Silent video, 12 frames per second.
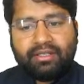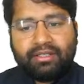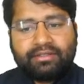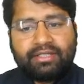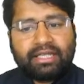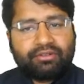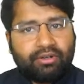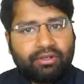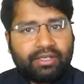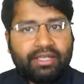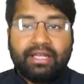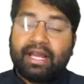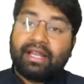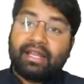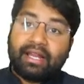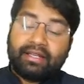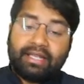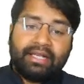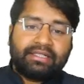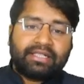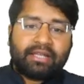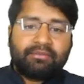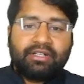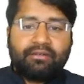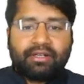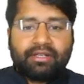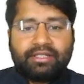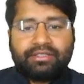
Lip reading: is the authority and at that time governor